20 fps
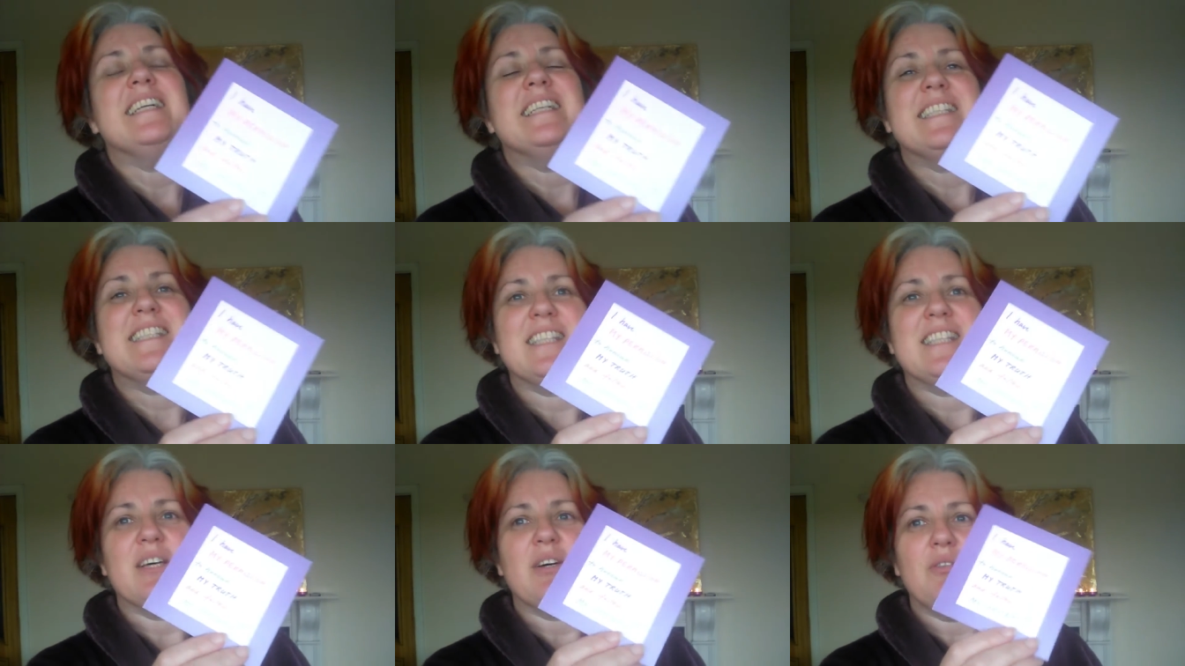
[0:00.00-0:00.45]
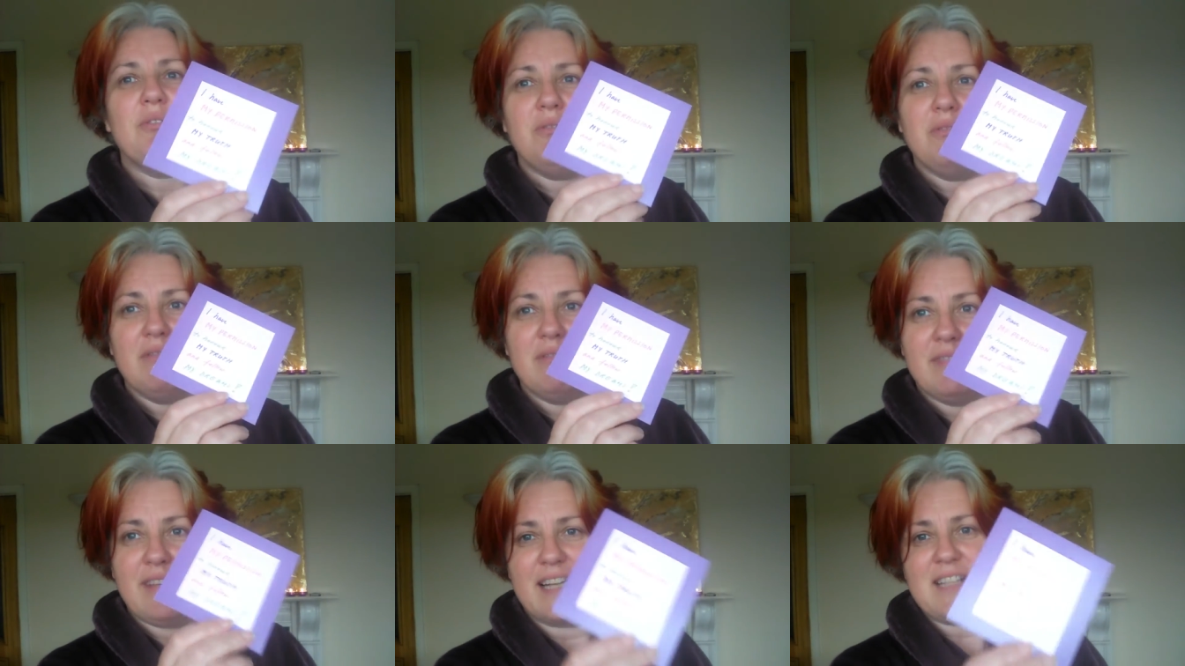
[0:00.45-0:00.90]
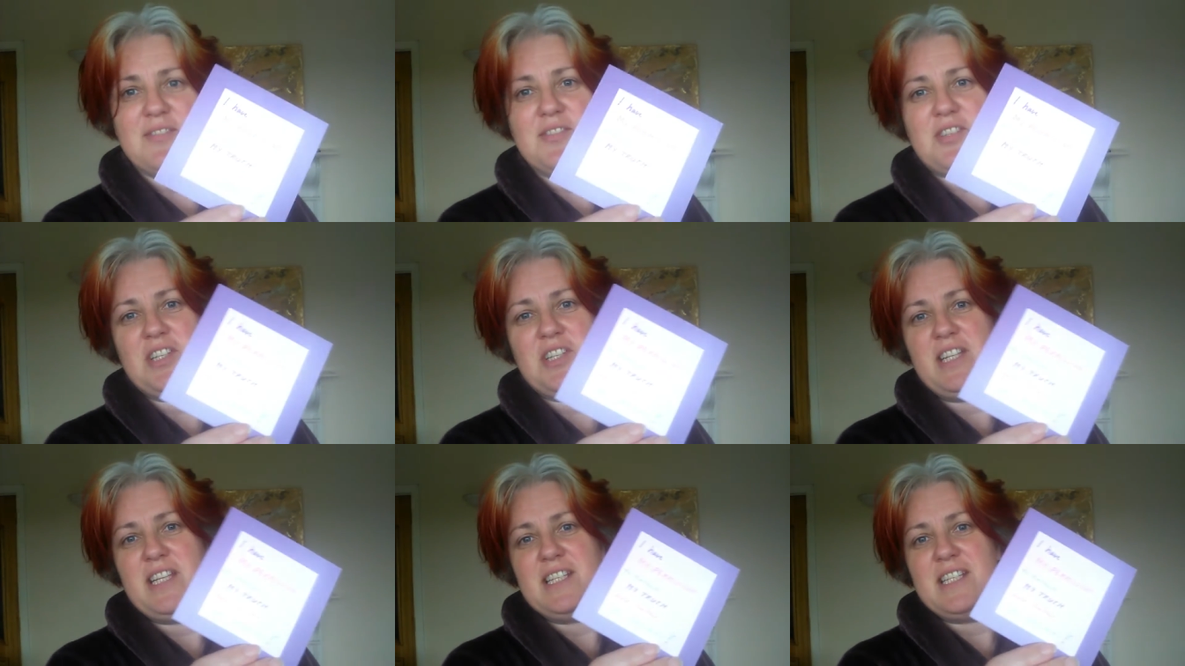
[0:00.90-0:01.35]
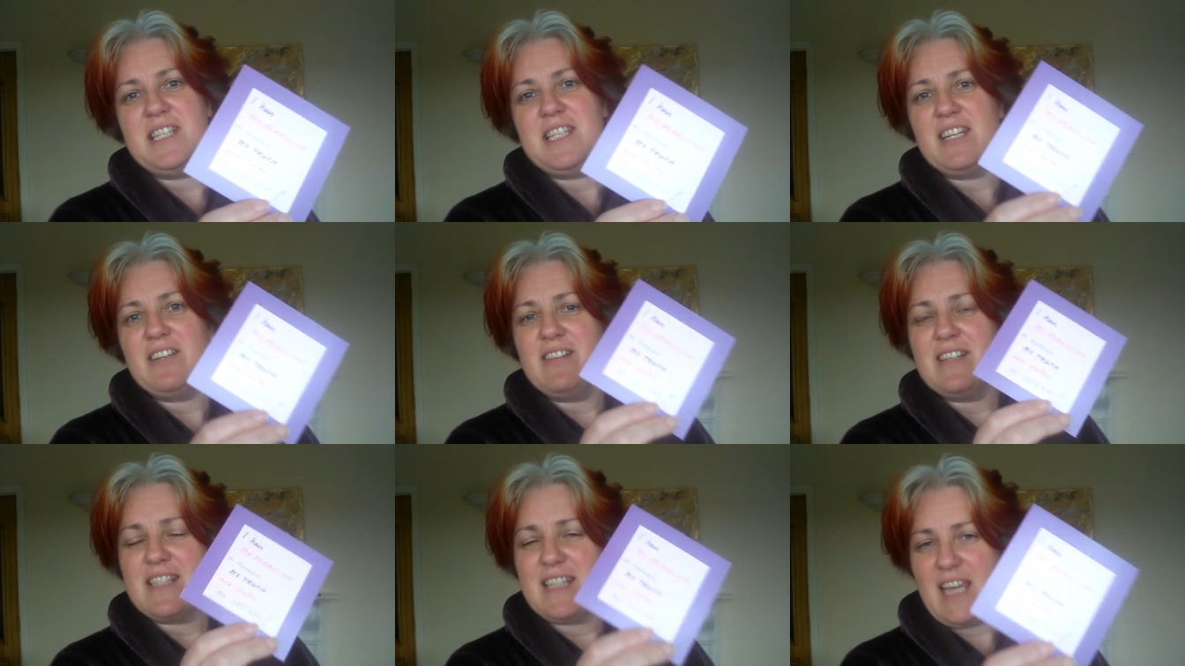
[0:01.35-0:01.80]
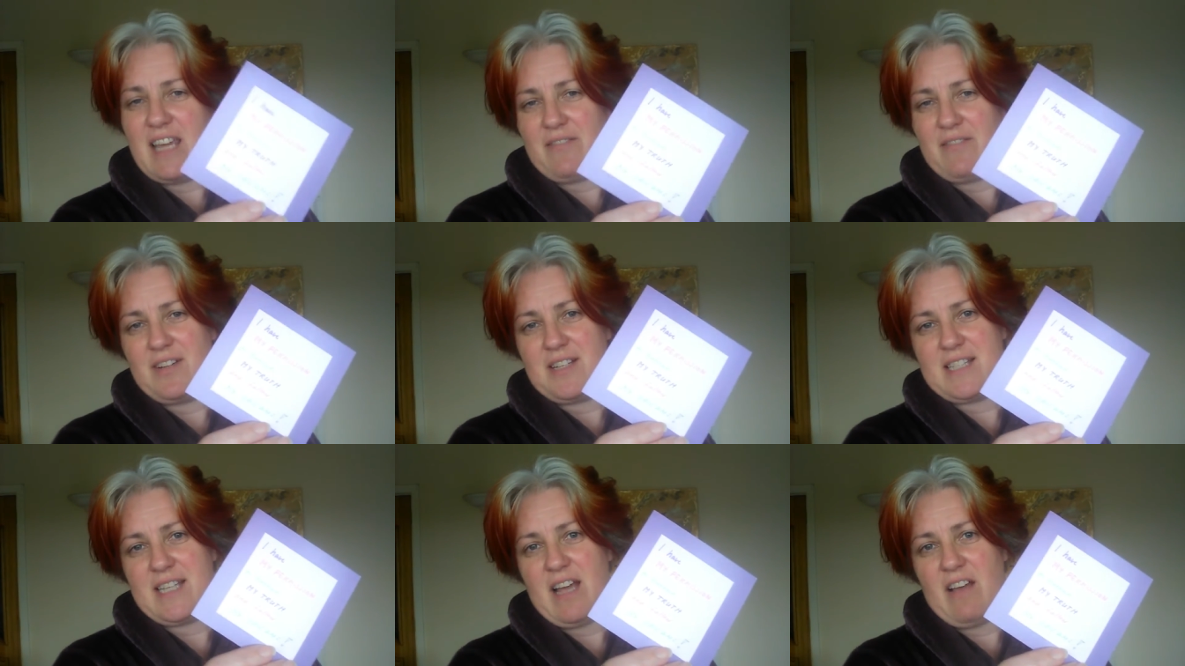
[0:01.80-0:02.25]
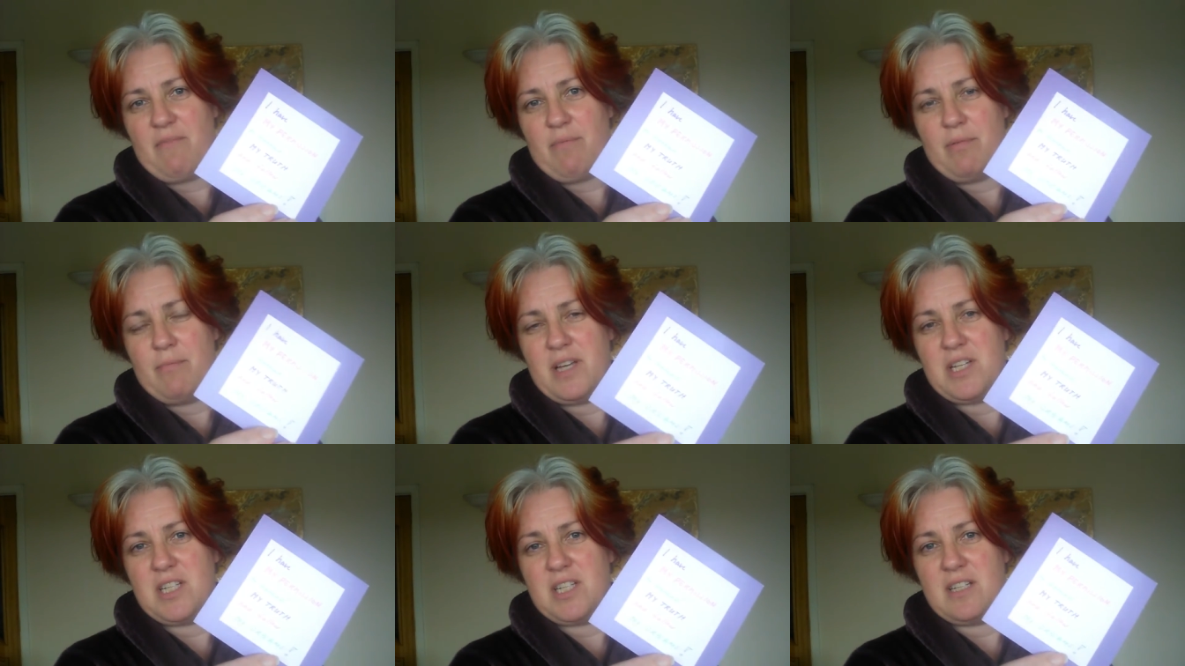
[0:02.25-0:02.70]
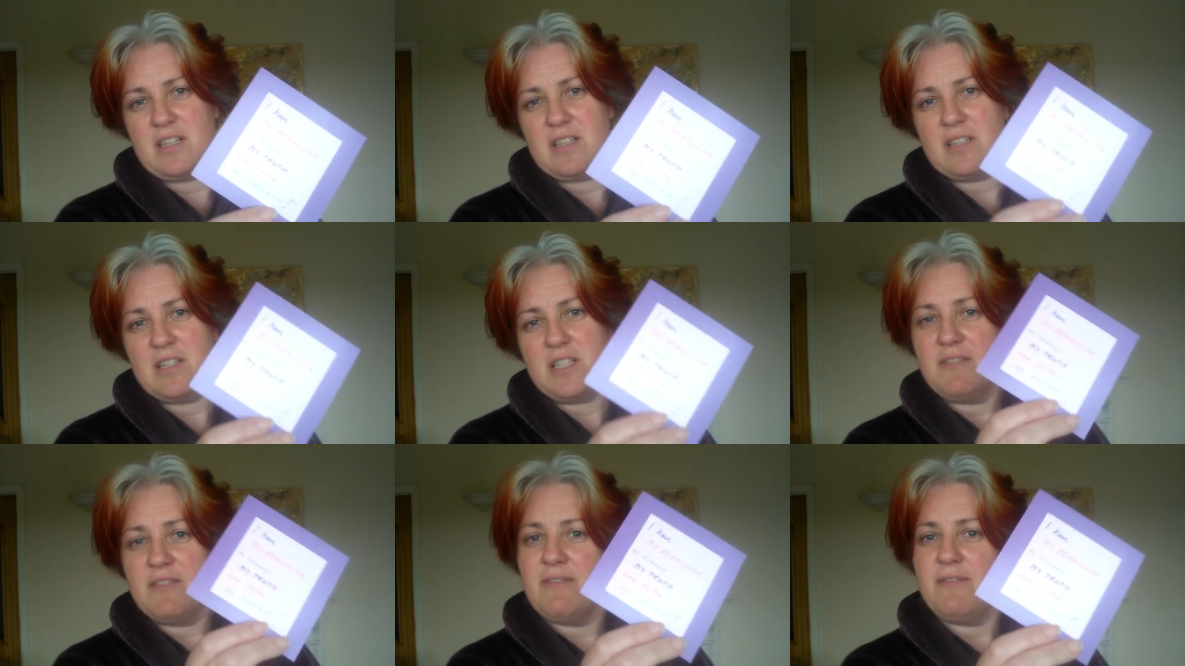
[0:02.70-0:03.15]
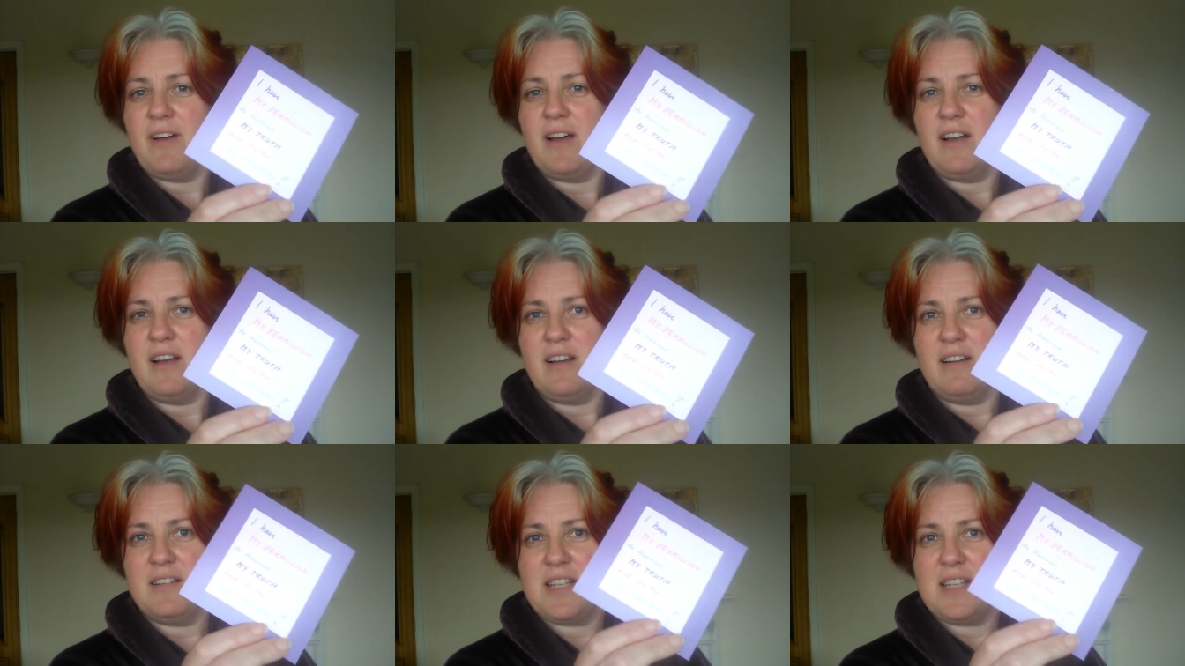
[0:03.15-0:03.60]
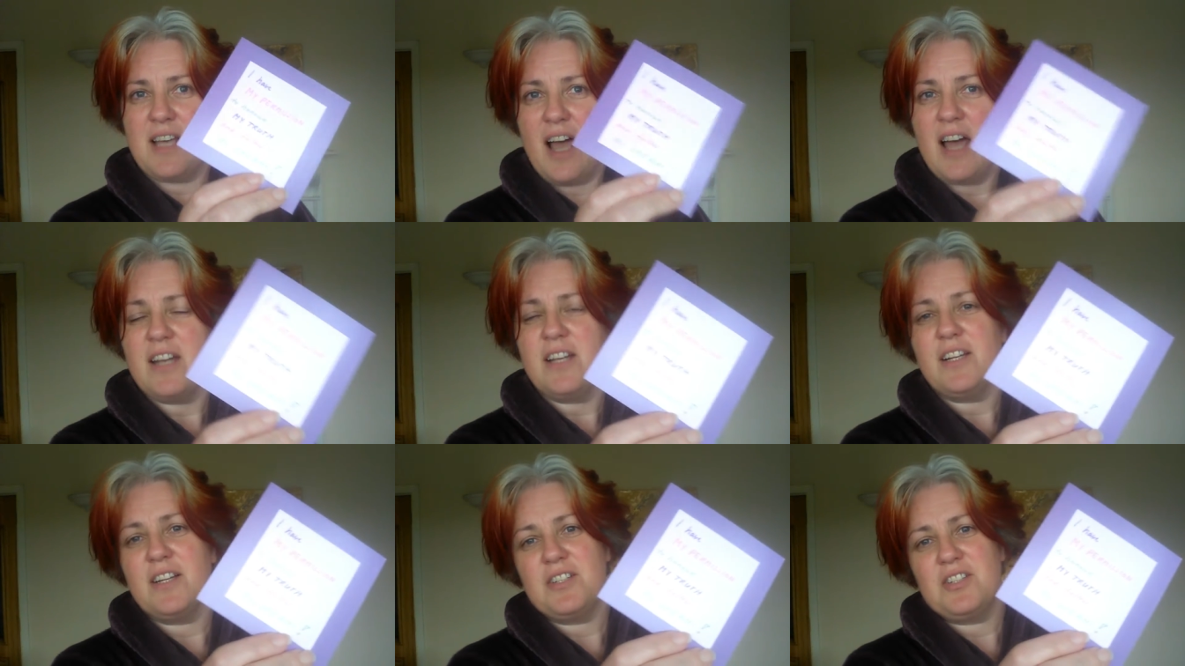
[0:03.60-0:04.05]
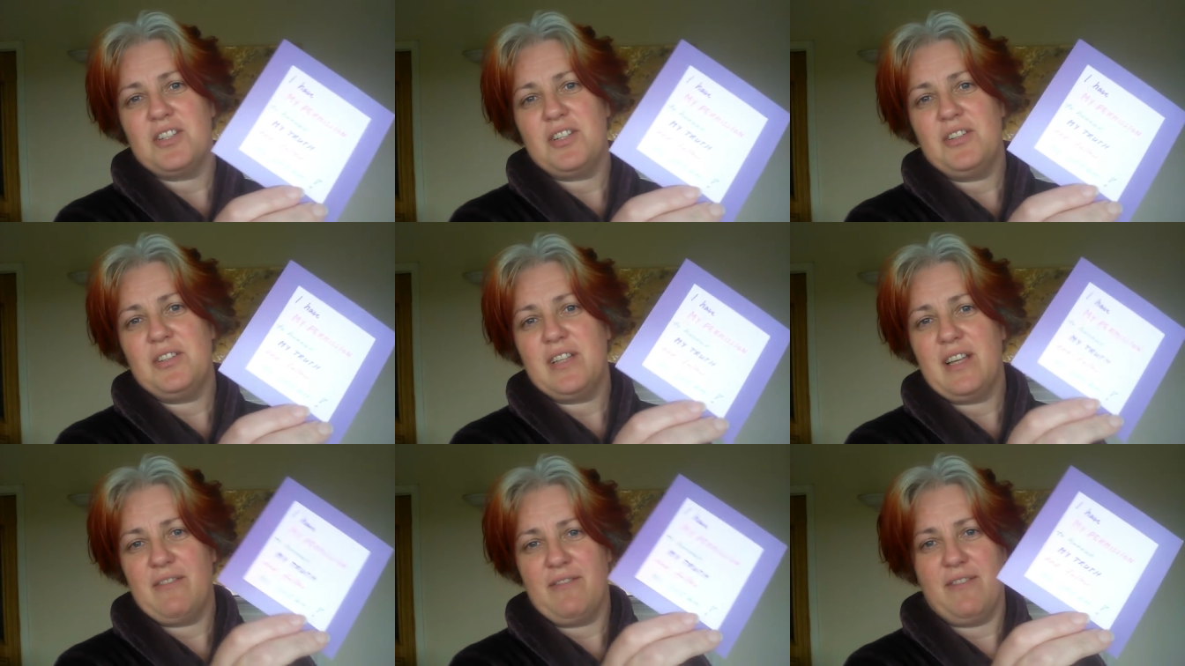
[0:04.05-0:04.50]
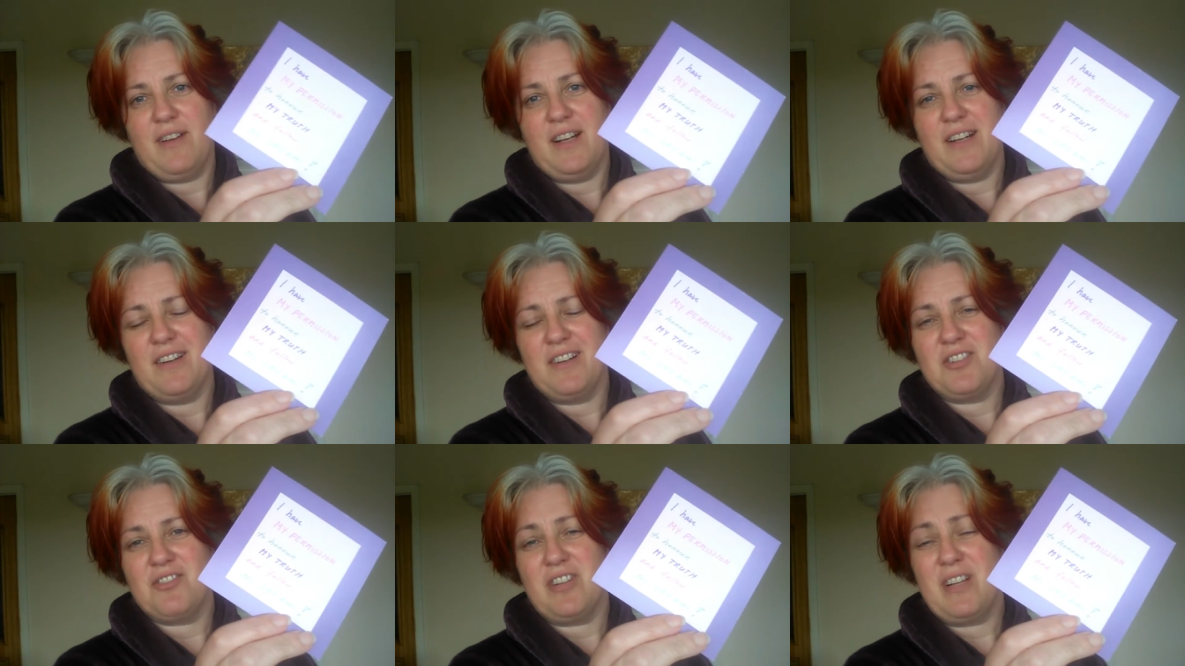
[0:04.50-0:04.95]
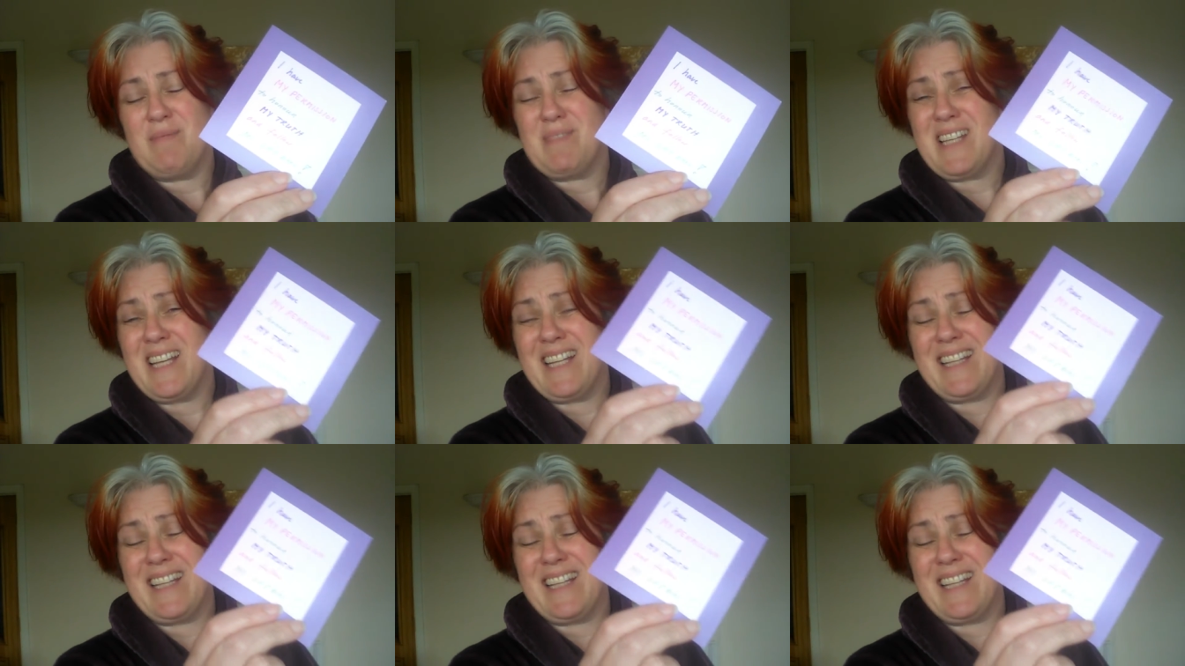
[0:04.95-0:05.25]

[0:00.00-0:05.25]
So that's what you need to do is give yourself permission to follow, to honor your truth and follow your dreams.